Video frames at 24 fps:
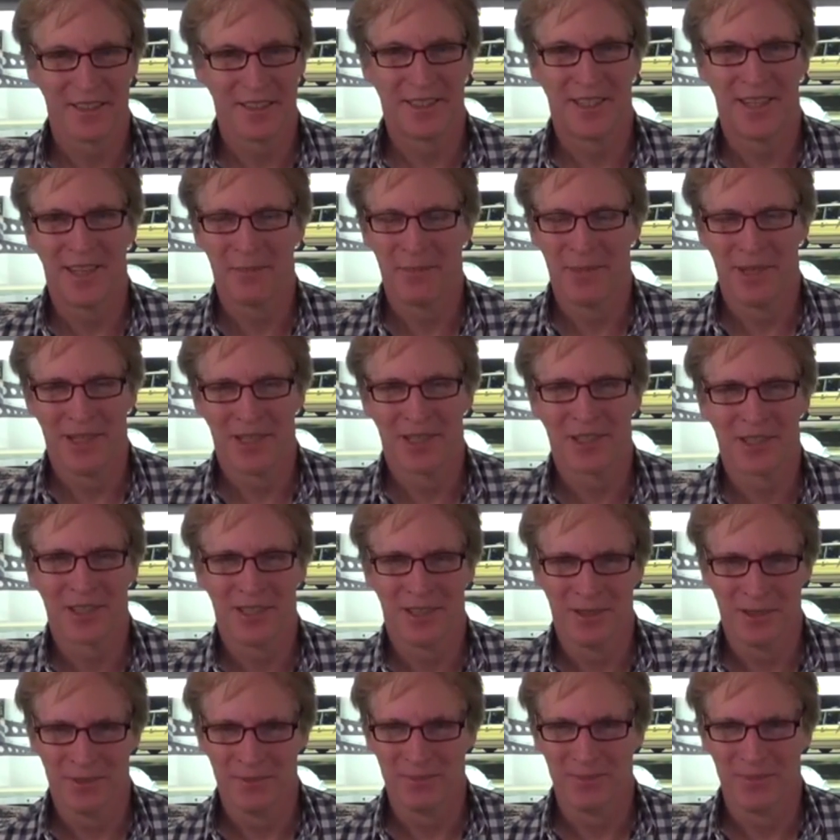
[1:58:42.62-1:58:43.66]
didn't take much
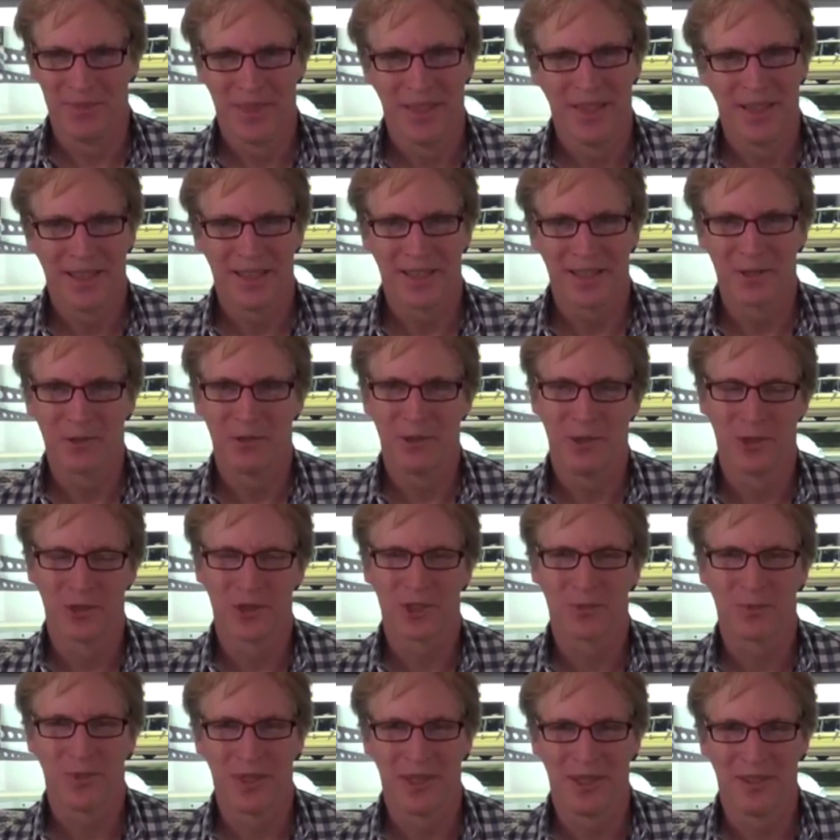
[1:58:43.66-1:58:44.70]
to get the
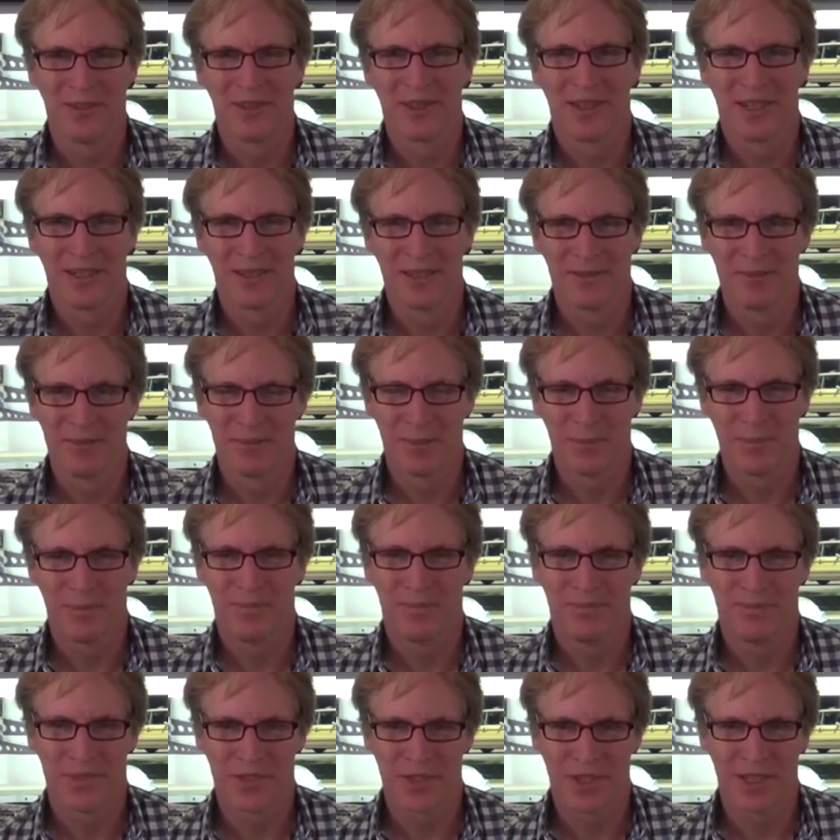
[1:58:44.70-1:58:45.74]
wheels spinning when I
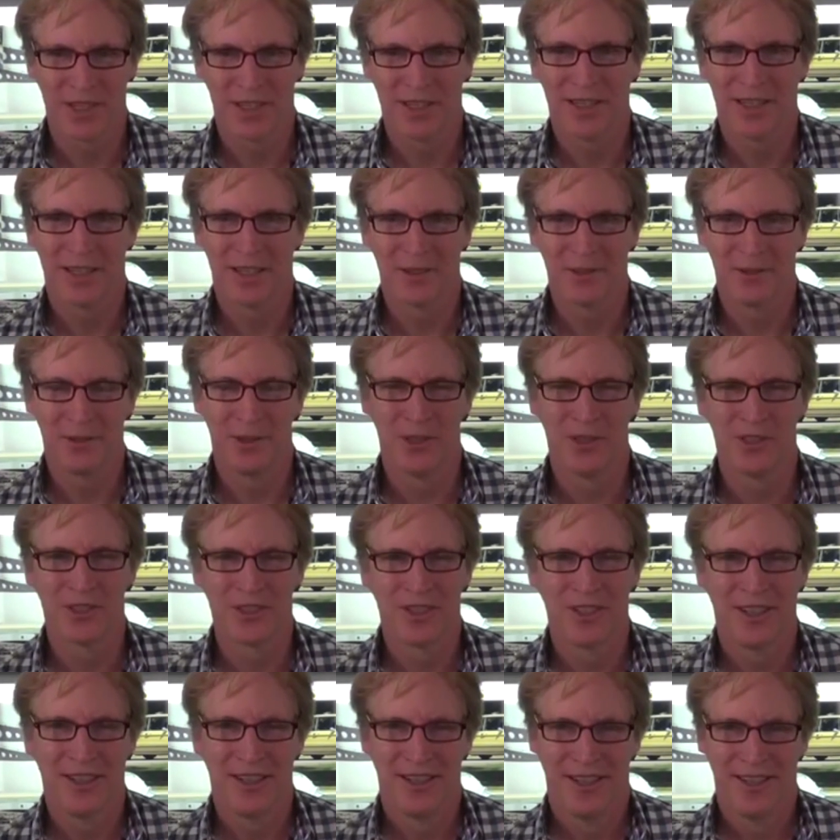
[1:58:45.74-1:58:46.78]
tried to get out of the
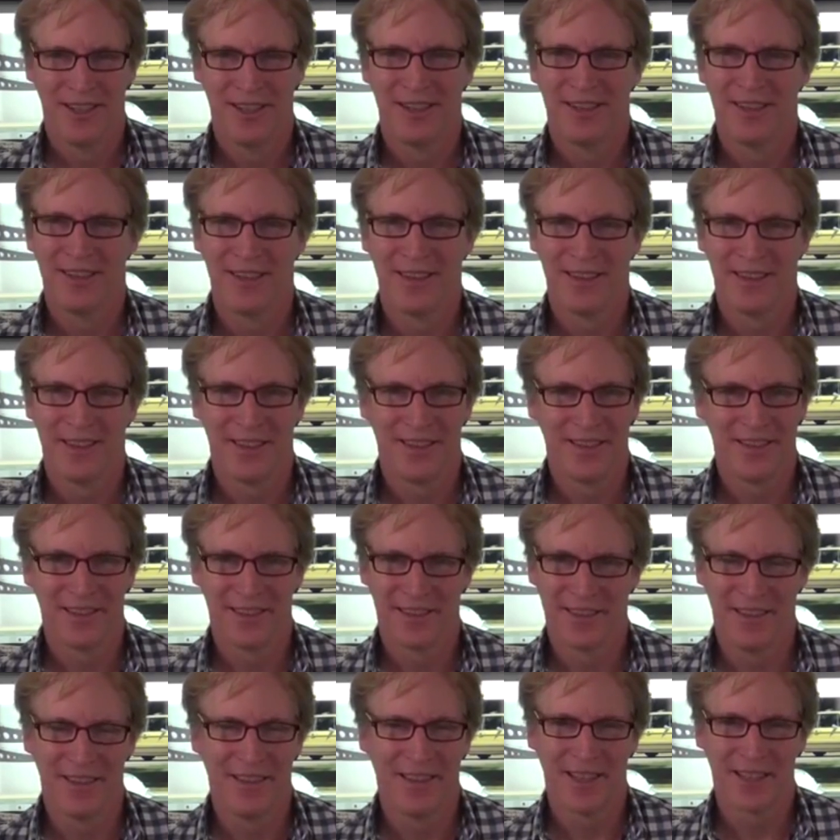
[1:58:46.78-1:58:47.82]
woods. Uh,
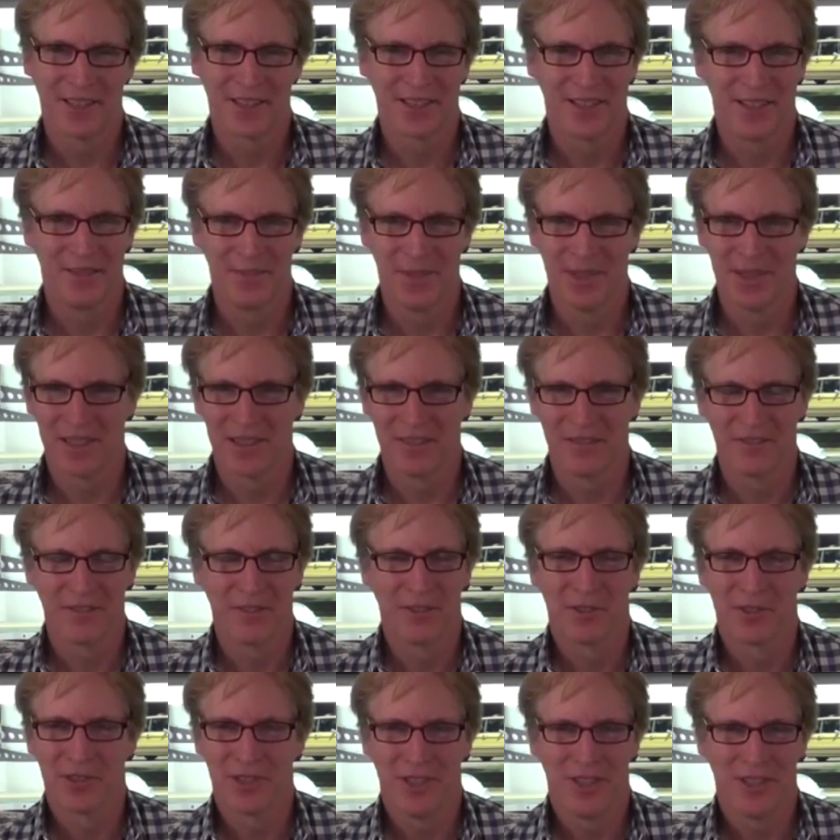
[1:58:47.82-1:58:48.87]
and that's the same thing in
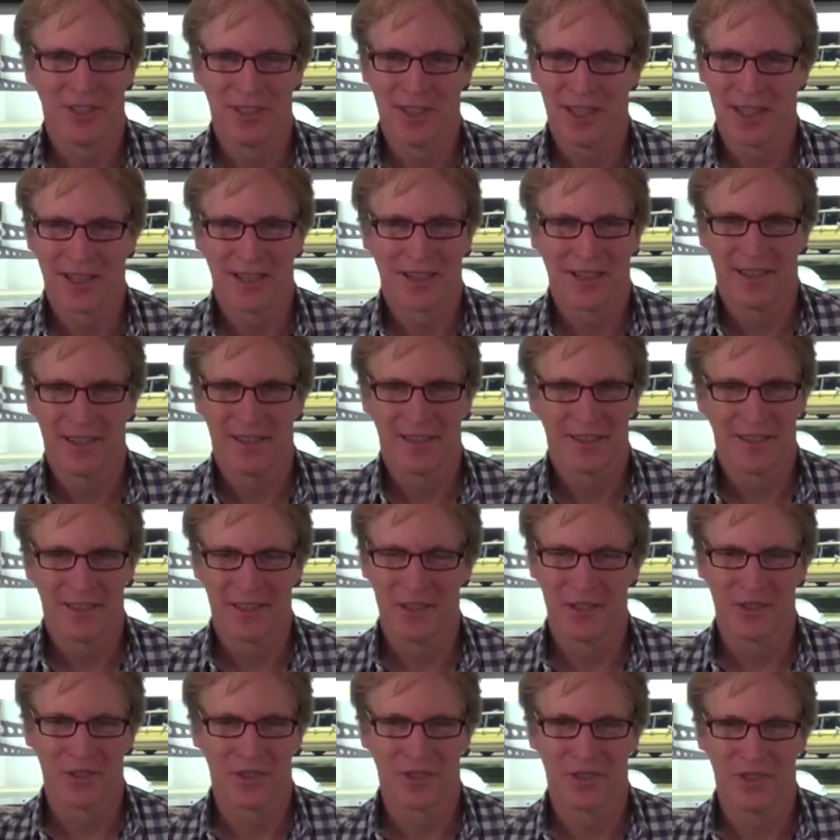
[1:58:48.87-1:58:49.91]
first gear. That car, it
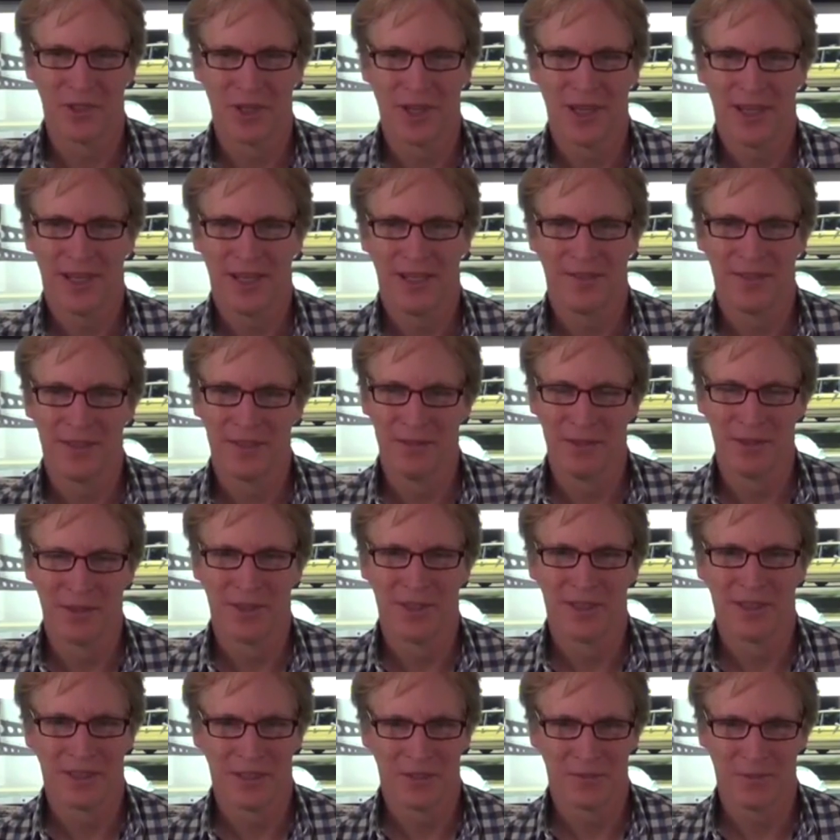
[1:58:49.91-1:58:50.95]
just you can't even
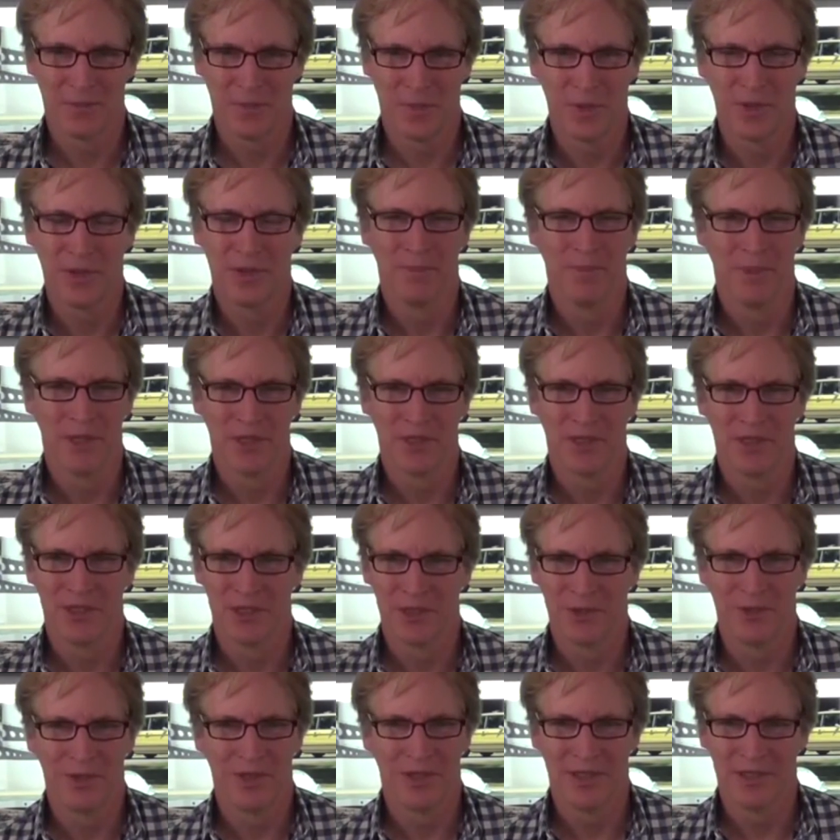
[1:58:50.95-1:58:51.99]
really put much
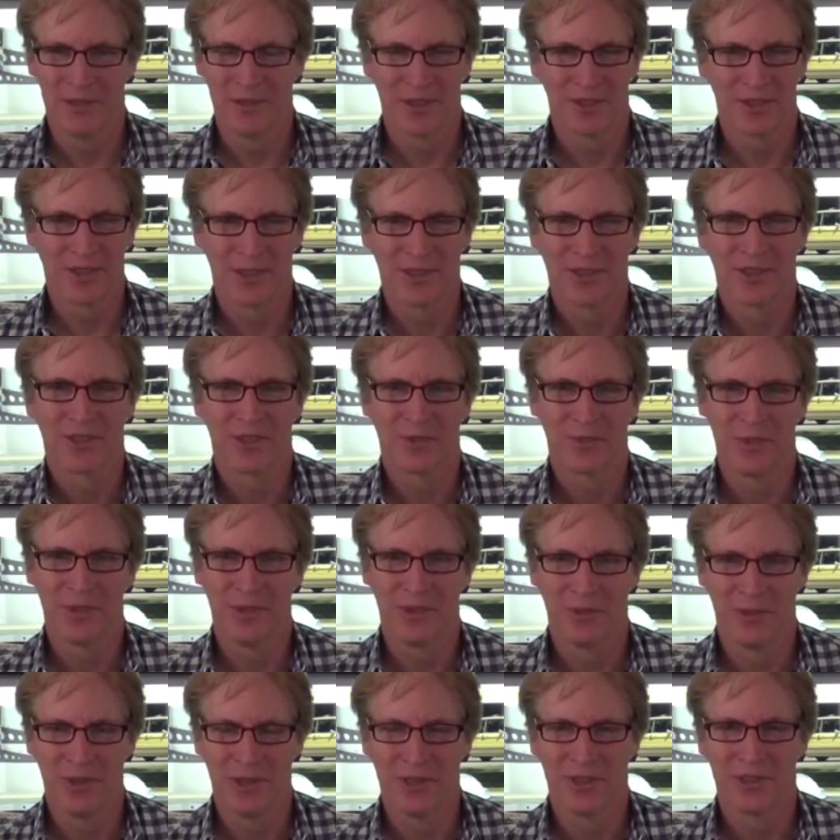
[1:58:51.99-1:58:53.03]
into it, and it starts to spin
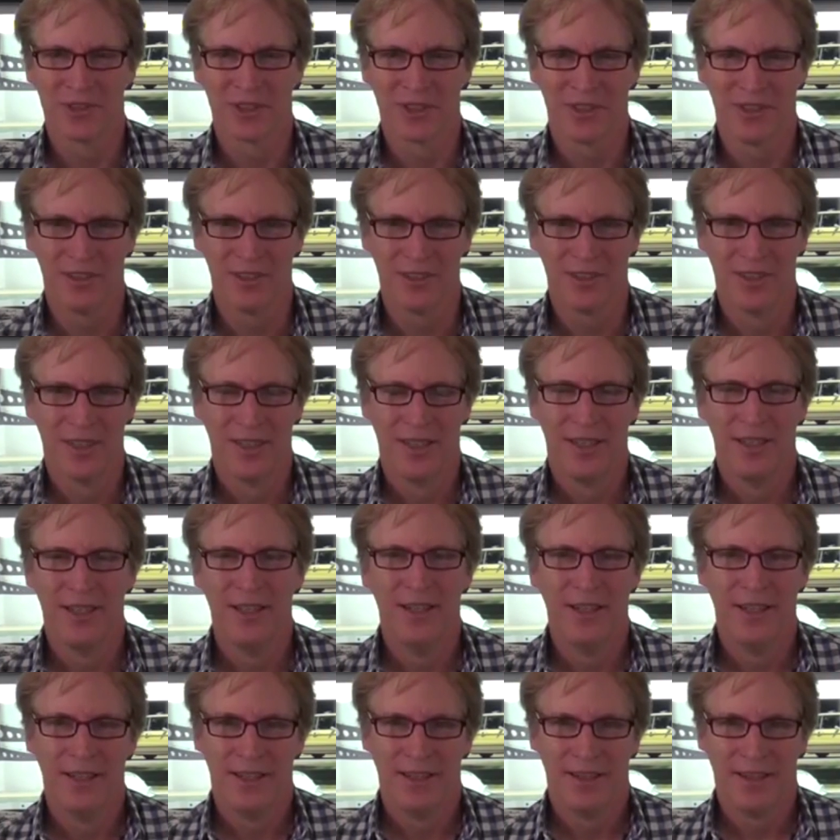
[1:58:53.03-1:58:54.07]
the wheel. So
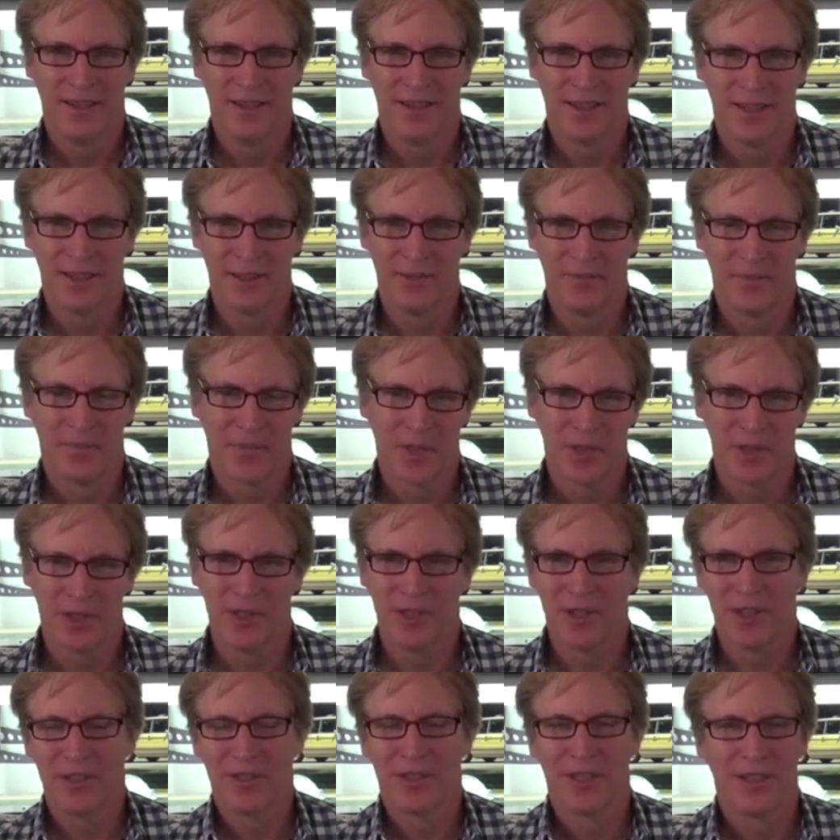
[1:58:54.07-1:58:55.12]
um, good
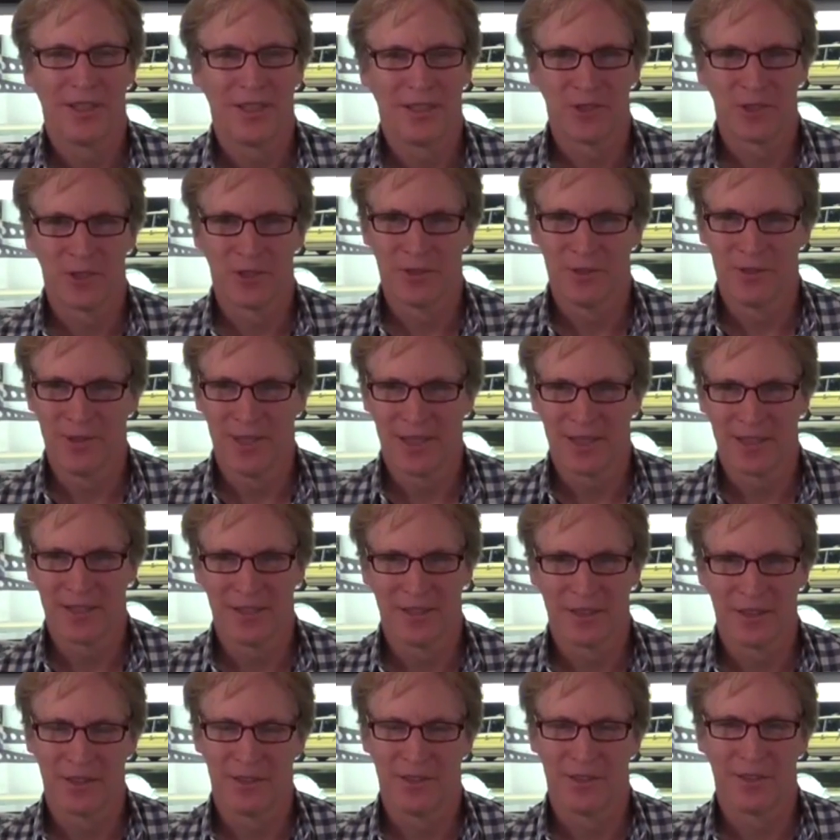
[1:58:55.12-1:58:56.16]
though, you know I drove around
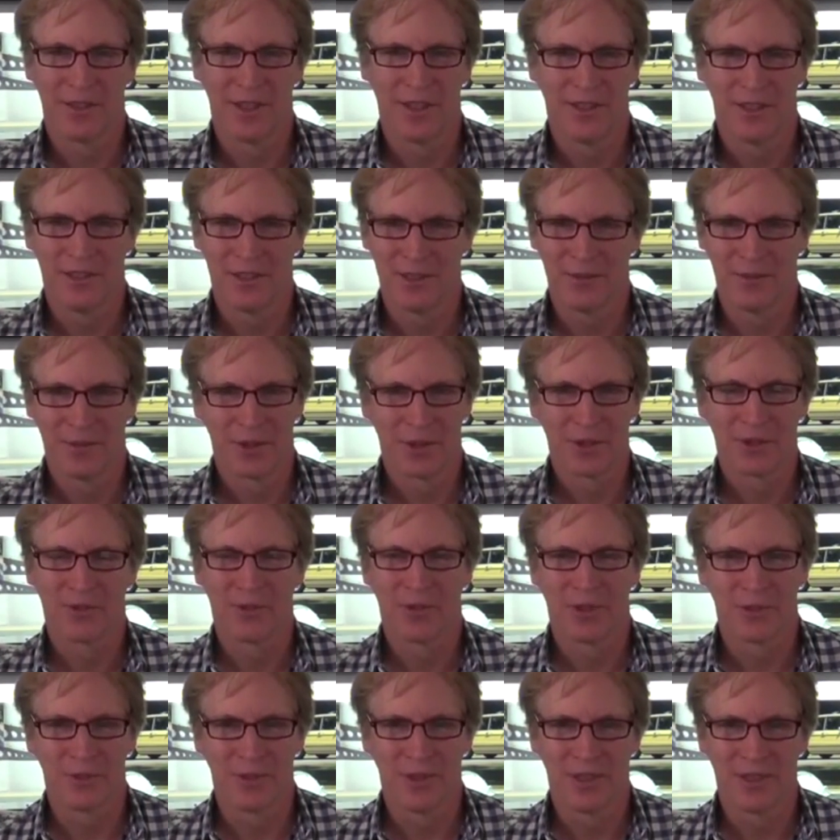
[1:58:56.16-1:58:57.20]
in third gear, and it works
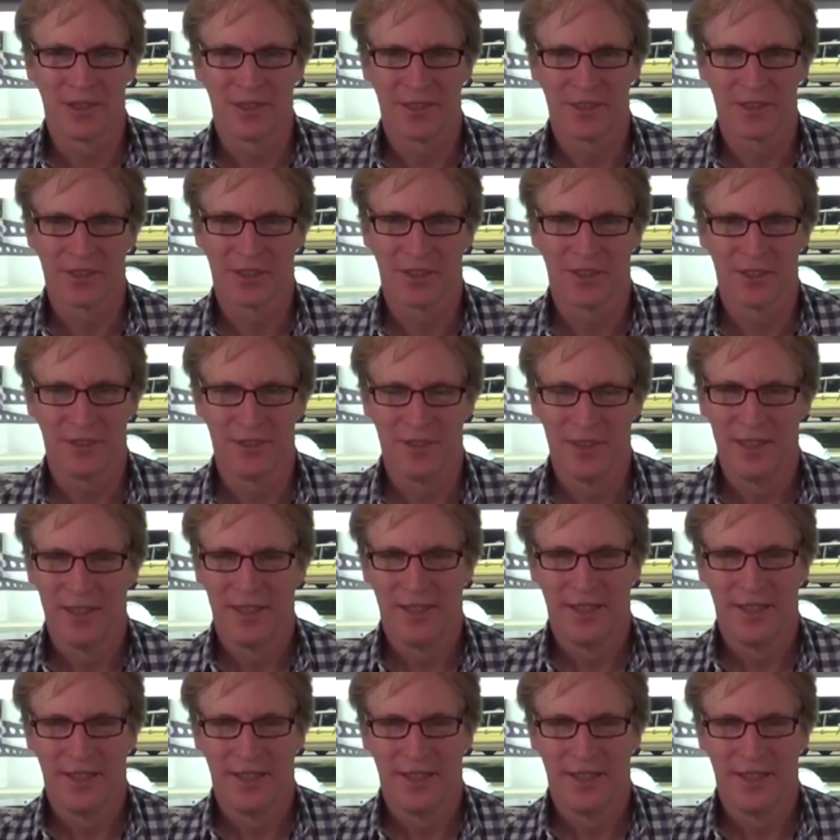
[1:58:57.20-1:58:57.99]
really well there. So